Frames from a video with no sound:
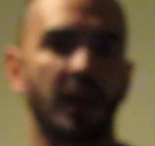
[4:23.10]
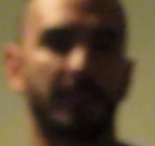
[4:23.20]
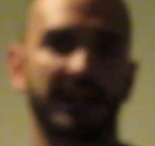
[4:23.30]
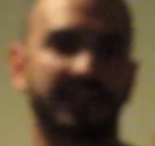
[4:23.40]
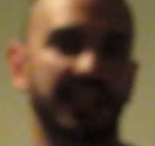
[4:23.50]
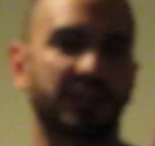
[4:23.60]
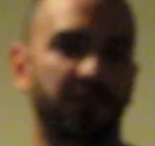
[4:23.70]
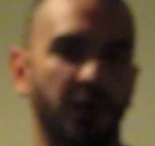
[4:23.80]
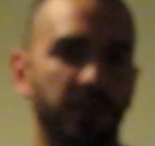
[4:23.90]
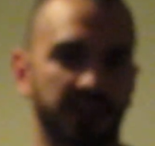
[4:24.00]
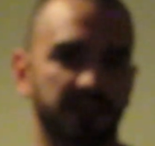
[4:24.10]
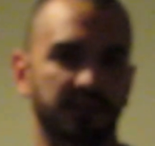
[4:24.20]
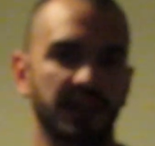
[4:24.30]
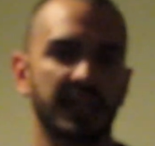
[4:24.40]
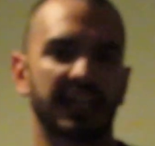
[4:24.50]
But it takes
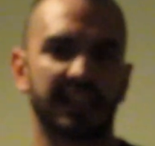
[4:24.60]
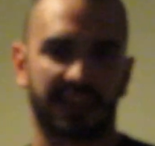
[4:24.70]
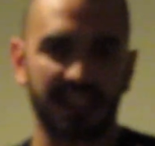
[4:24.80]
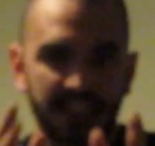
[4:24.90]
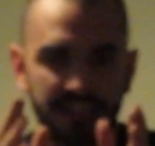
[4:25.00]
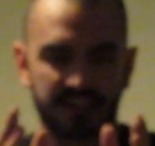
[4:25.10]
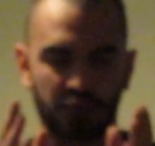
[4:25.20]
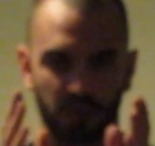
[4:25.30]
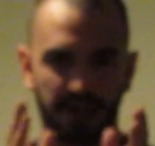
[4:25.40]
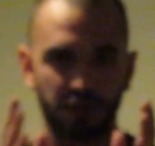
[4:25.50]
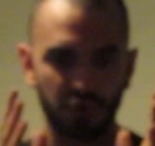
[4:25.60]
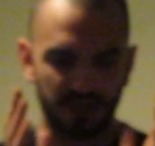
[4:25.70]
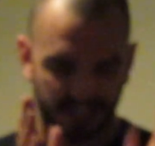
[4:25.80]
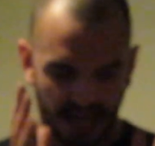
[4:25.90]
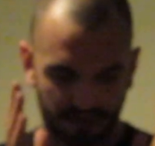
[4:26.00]
focus. And the thing is whenever you
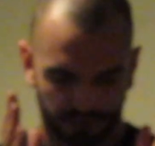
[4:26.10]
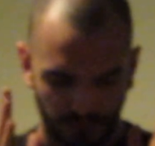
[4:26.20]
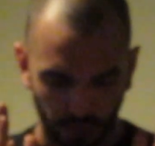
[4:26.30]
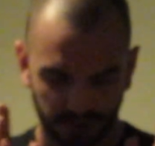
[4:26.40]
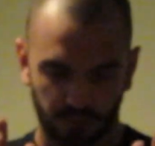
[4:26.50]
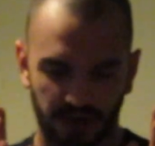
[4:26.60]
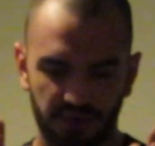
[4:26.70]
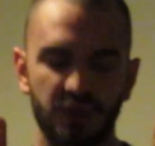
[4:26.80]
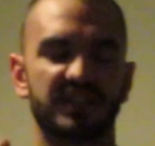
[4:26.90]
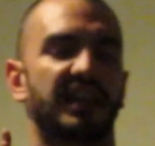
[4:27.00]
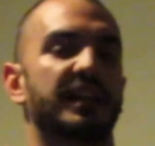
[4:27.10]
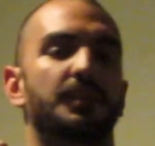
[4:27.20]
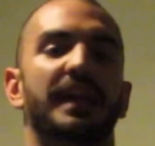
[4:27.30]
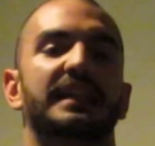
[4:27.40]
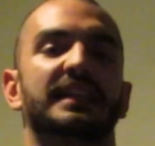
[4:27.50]
decide to focus, whenever you decide to
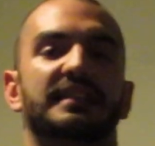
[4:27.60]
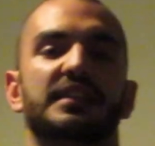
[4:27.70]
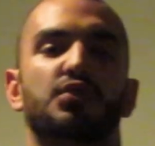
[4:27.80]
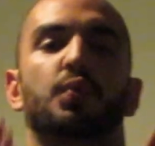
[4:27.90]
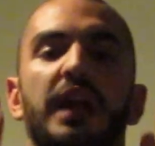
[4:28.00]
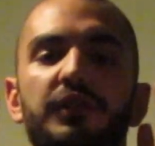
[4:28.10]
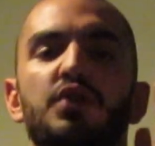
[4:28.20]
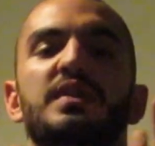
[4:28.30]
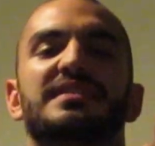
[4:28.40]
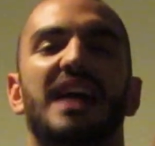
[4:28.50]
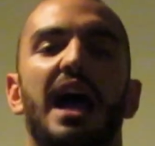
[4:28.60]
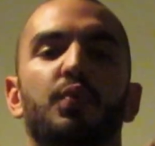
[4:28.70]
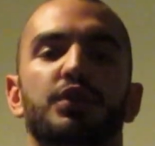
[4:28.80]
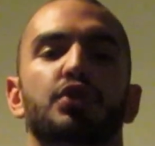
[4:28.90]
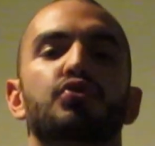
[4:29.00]
make that decision, whenever you decide
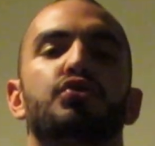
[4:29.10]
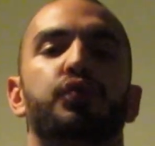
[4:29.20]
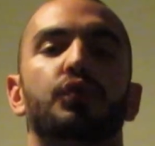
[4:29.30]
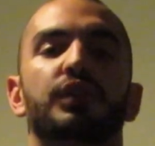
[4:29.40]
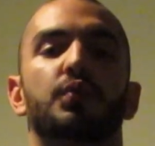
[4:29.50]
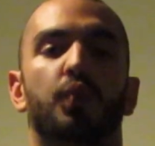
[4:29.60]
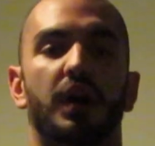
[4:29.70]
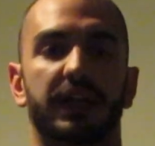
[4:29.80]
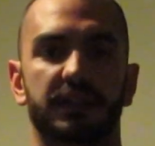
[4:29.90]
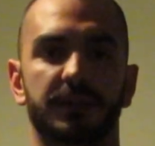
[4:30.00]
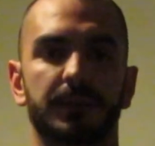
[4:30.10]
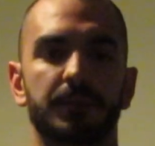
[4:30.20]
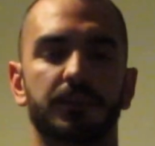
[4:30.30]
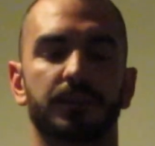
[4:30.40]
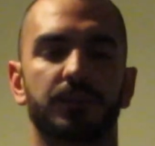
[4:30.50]
what you truly want,
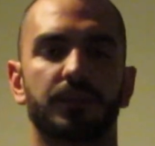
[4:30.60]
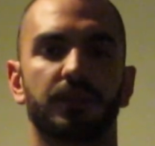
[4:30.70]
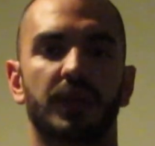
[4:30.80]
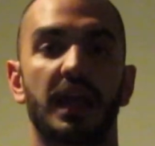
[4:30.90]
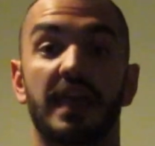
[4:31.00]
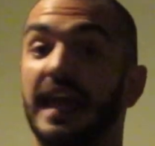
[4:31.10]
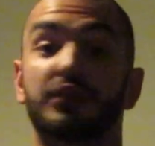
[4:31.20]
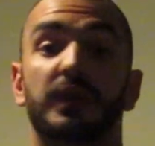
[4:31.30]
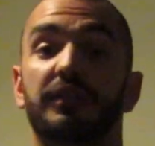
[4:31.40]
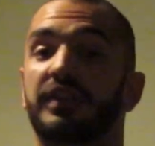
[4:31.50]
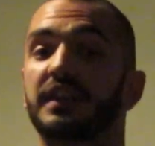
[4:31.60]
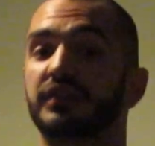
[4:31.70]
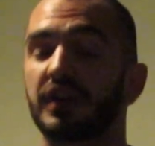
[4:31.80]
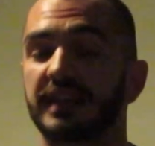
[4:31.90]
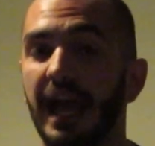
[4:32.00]
that's when everything
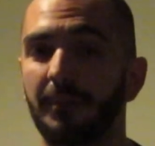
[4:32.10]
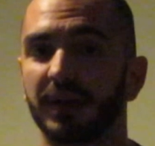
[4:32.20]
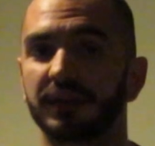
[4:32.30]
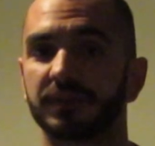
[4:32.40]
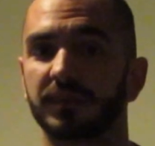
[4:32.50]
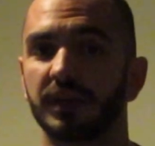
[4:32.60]
starts happening.